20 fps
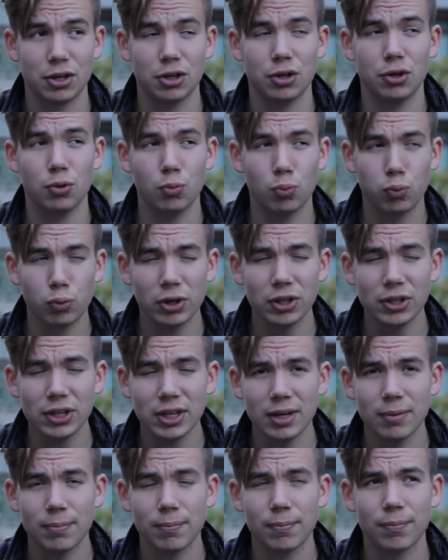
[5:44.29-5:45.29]

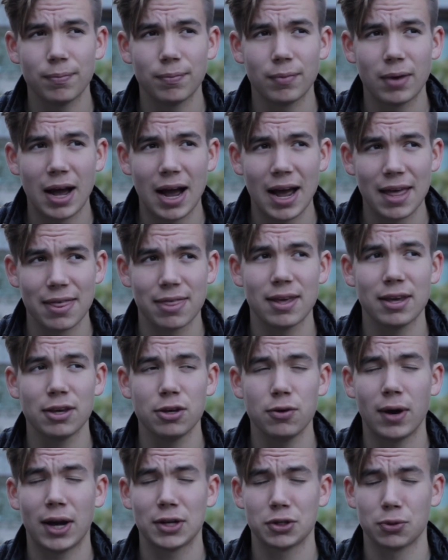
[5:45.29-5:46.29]
Really, I think
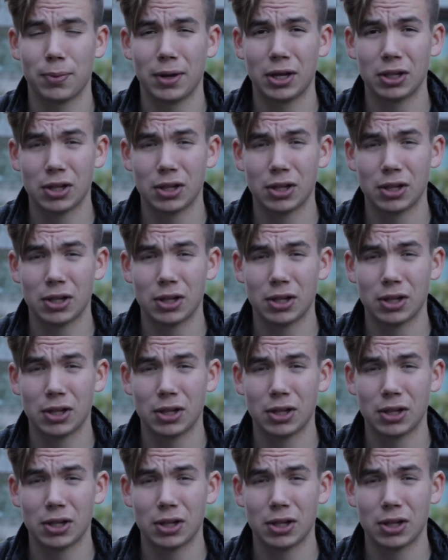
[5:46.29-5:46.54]
you guys will be a